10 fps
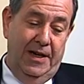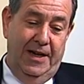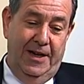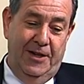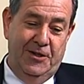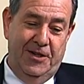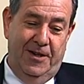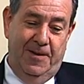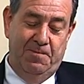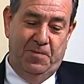And
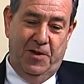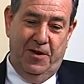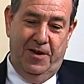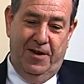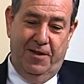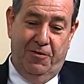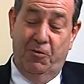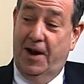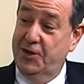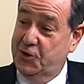through
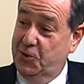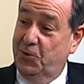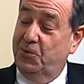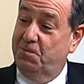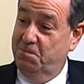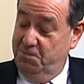high school,